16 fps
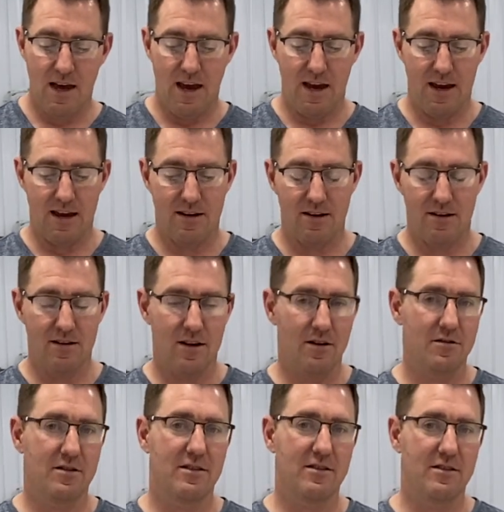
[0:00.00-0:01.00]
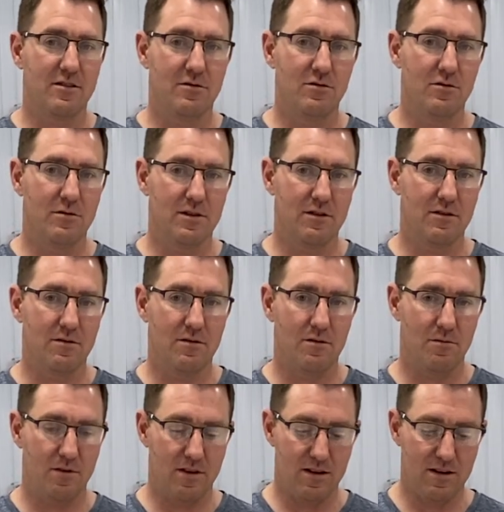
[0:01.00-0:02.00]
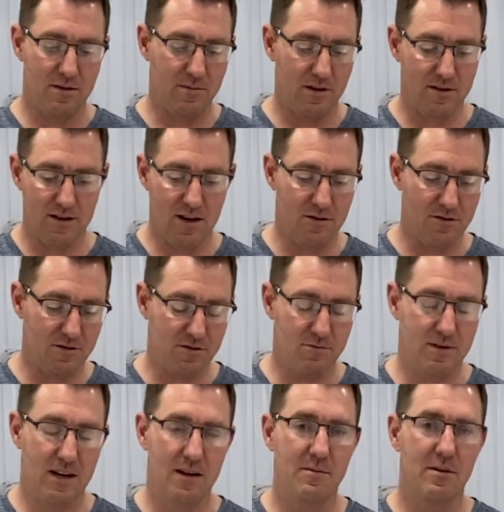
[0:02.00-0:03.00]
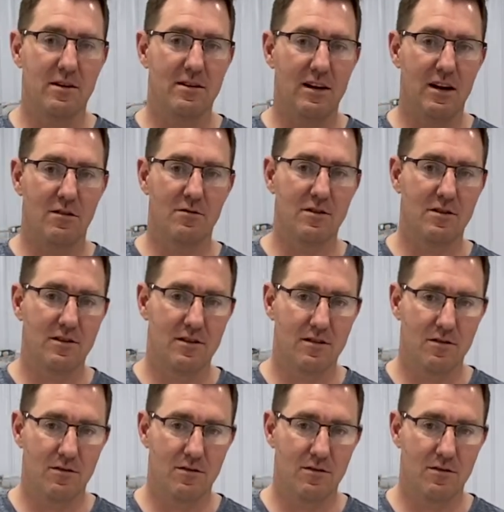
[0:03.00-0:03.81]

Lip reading: and allows us to do it within about an hour. So we got about an hour